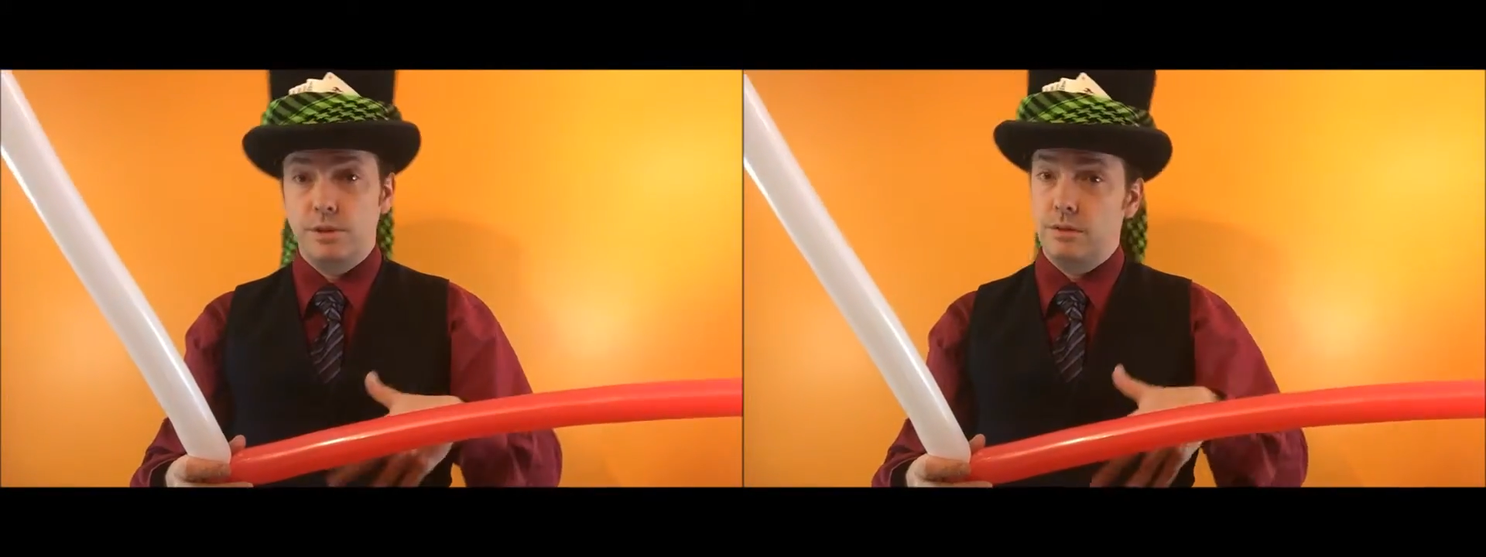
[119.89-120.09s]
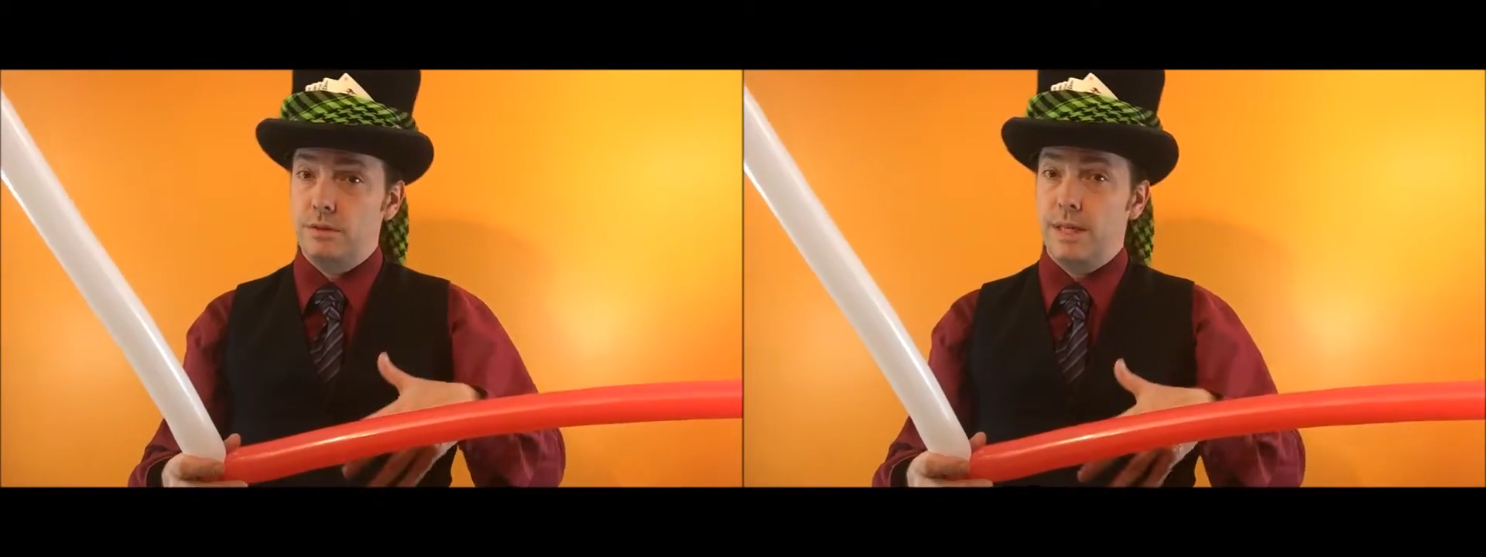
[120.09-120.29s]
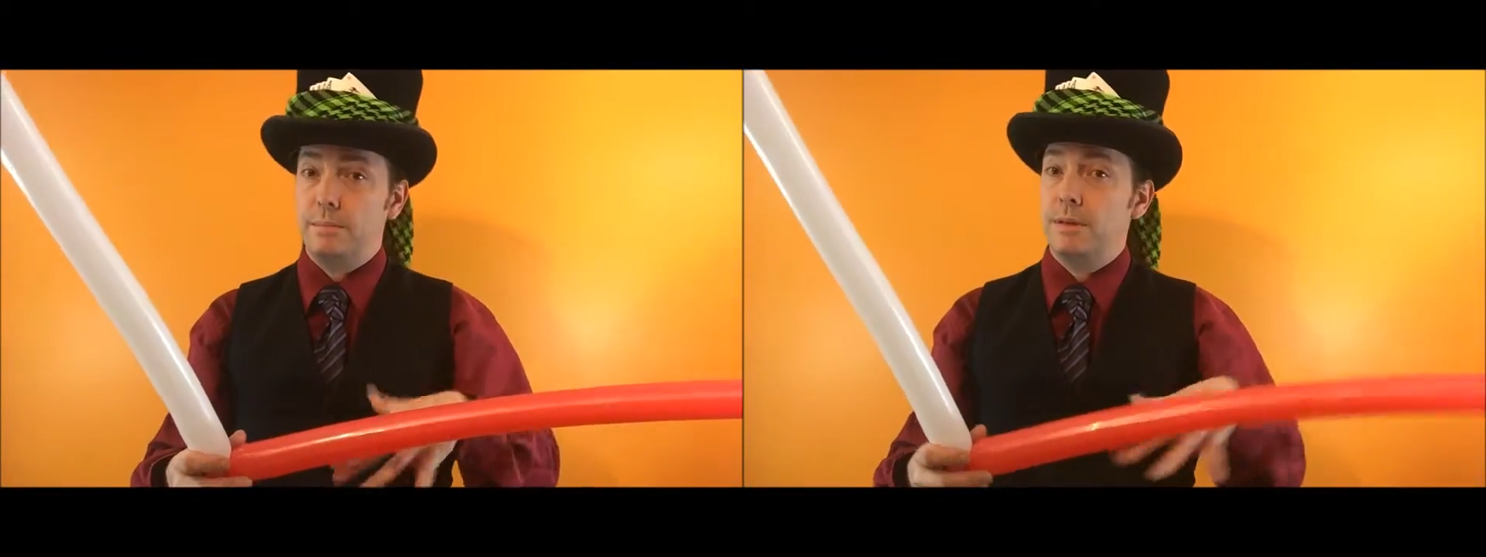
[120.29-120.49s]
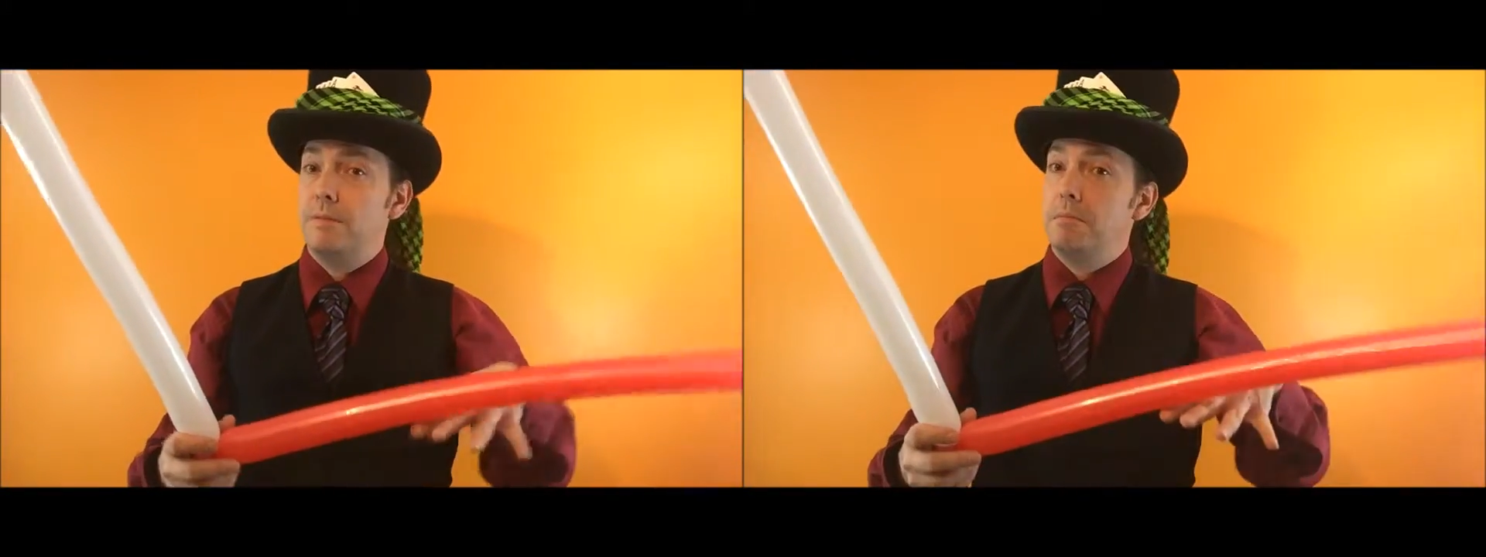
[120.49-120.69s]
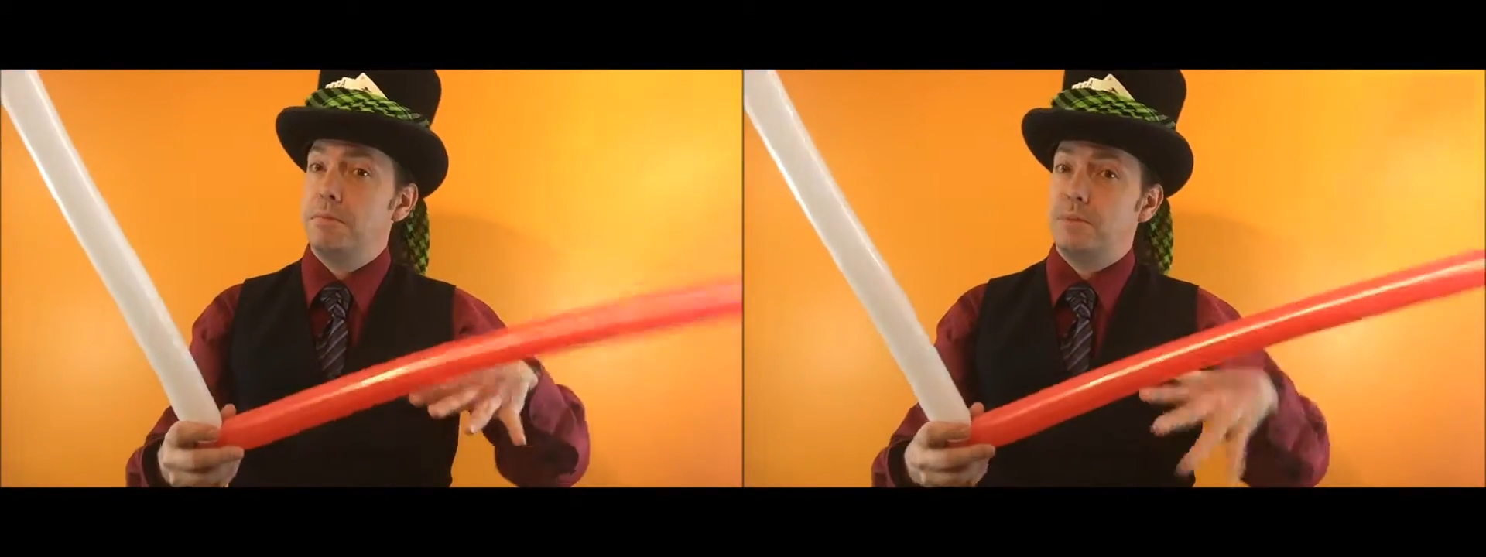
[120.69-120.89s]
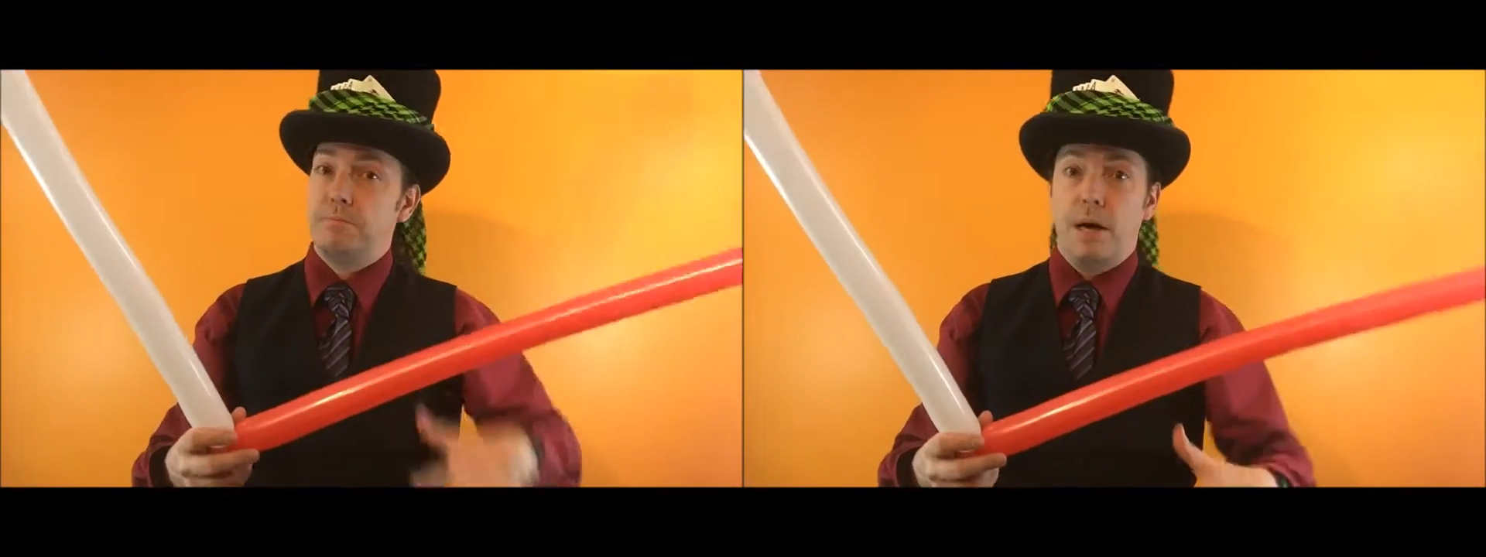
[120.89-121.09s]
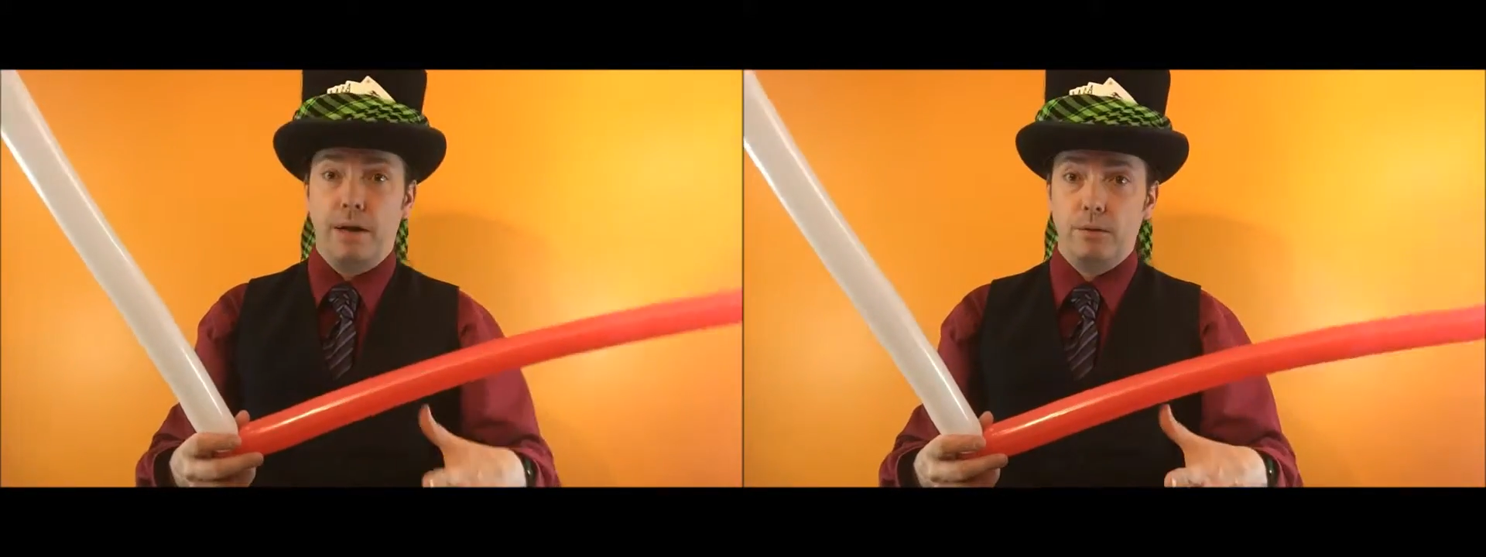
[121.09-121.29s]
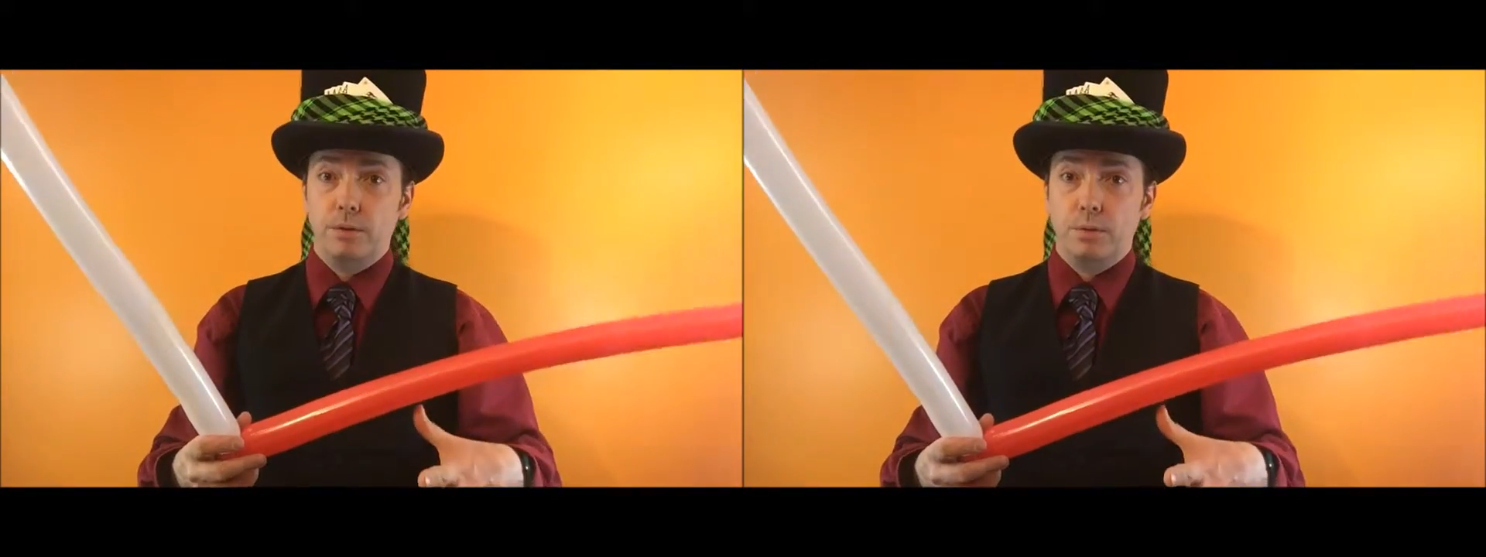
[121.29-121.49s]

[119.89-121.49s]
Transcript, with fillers: Just type in spiral